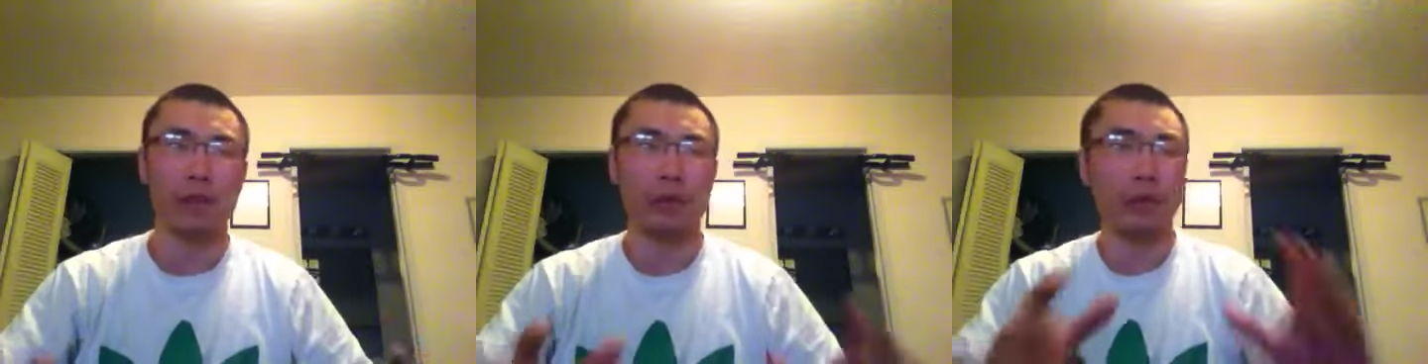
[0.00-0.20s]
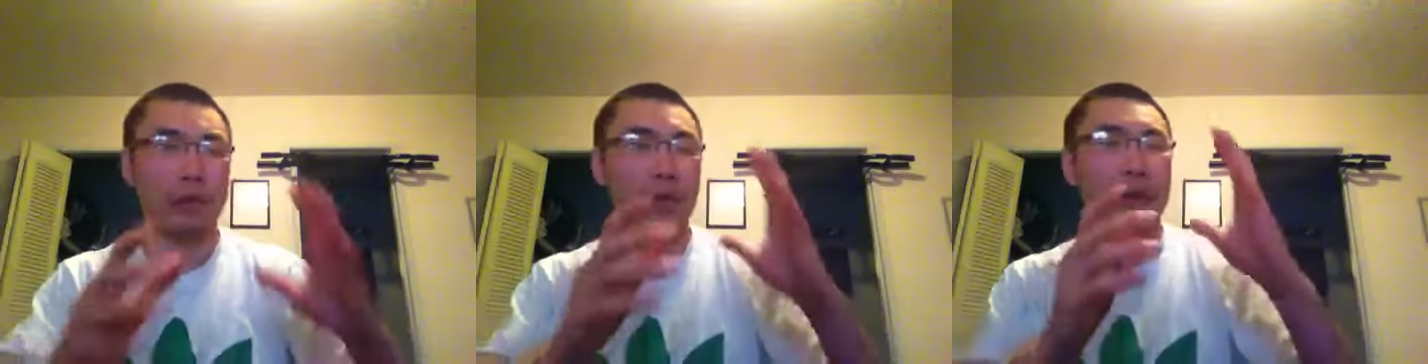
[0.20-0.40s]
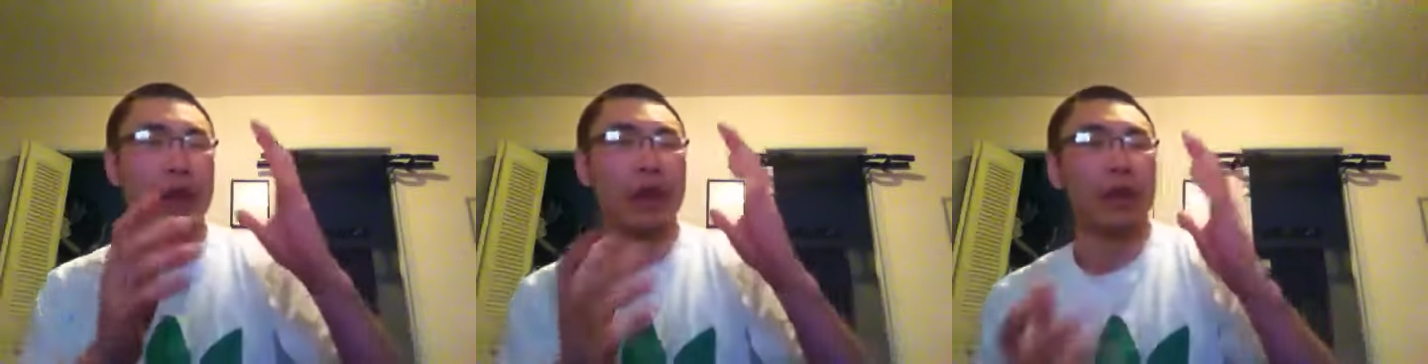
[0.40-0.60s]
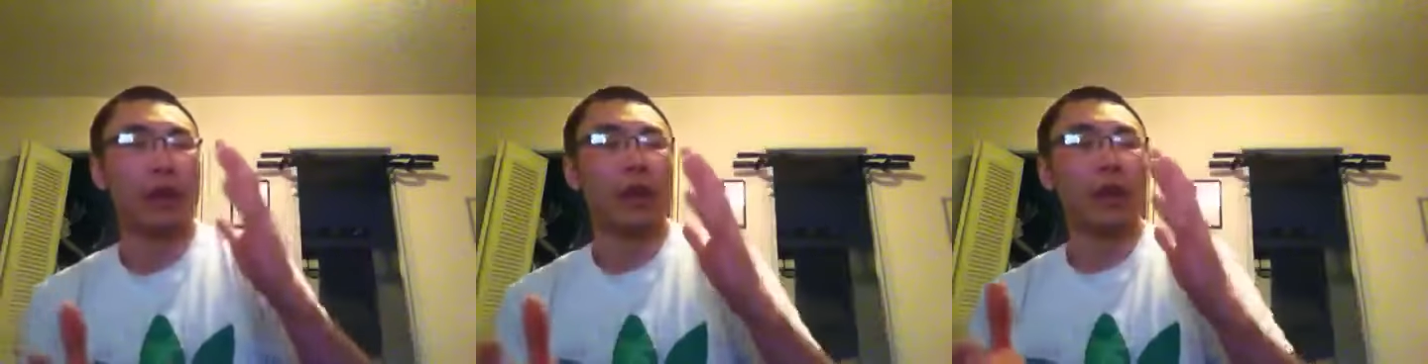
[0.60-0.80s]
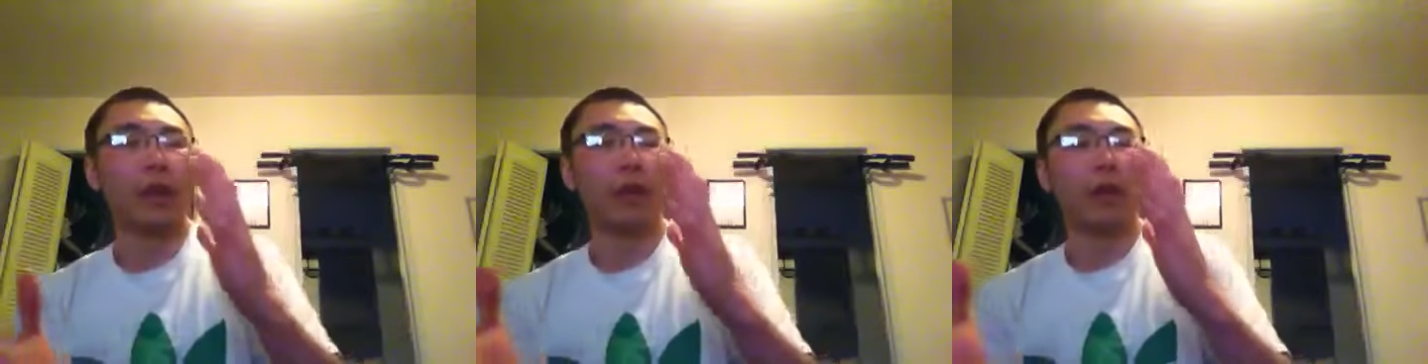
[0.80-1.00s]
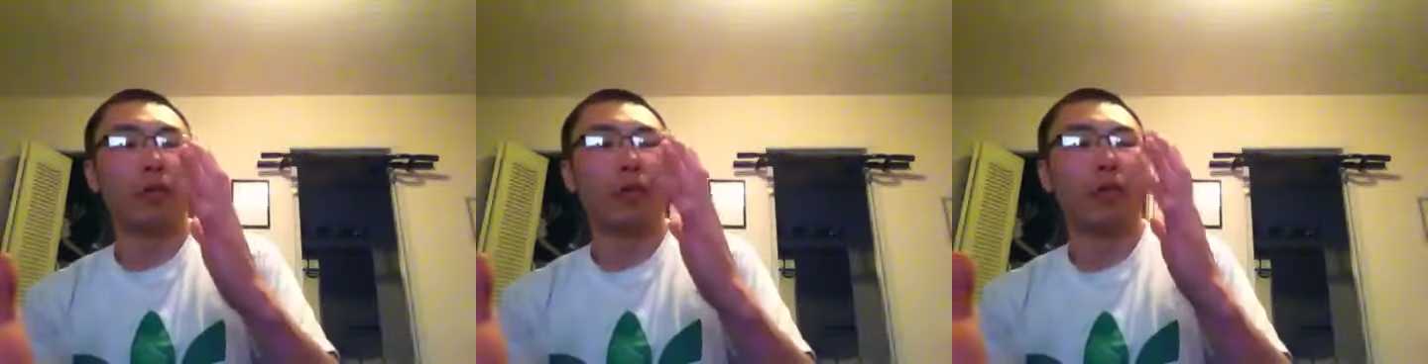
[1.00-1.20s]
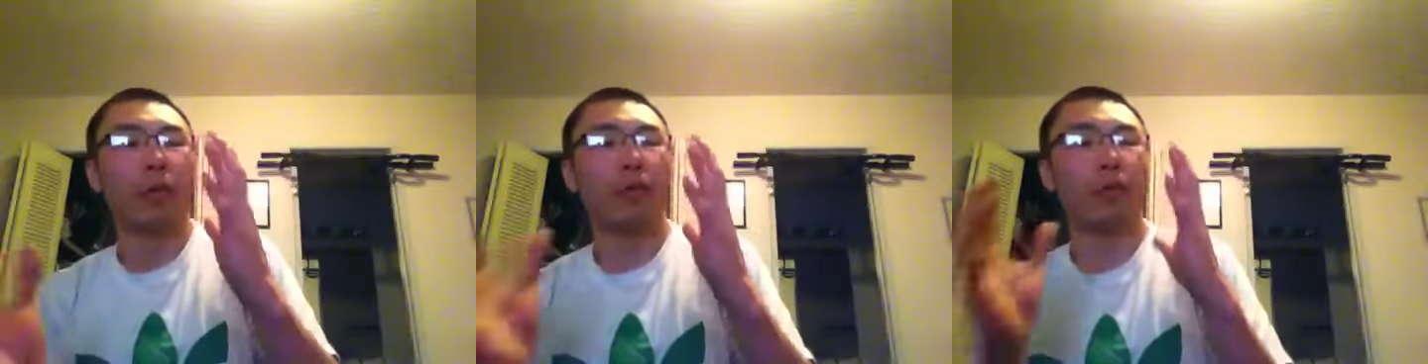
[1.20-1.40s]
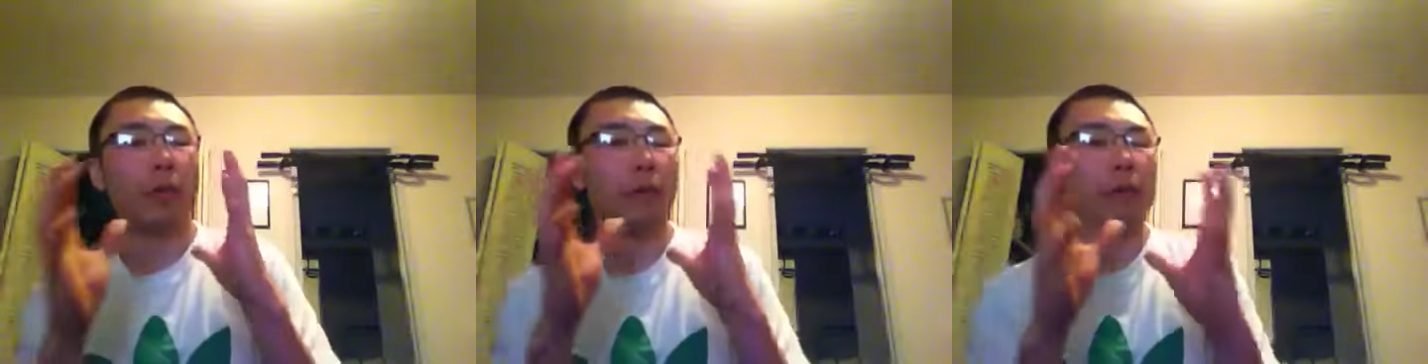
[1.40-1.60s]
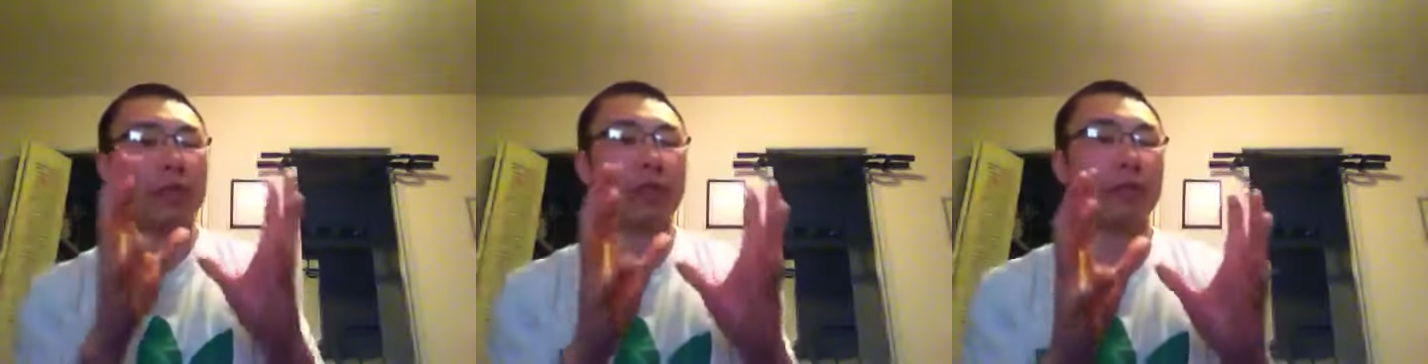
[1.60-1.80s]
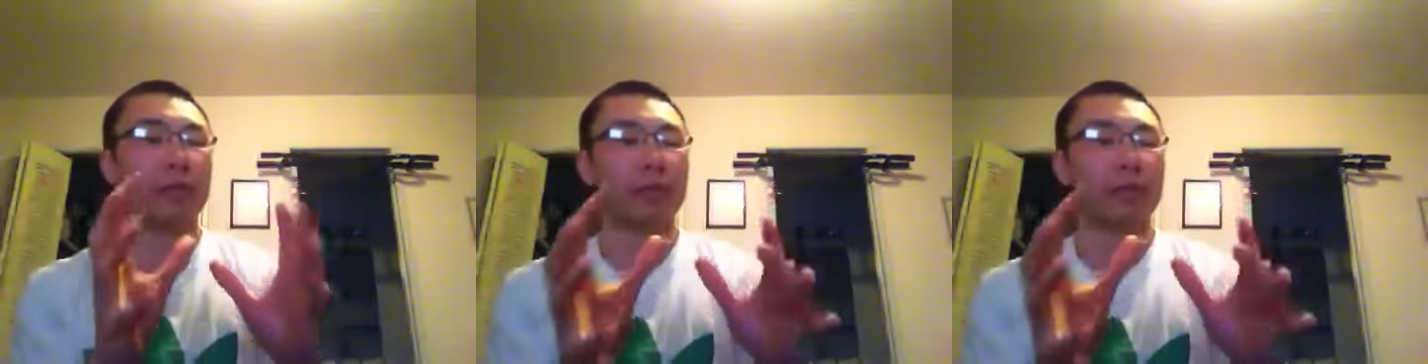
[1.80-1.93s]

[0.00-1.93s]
So what we did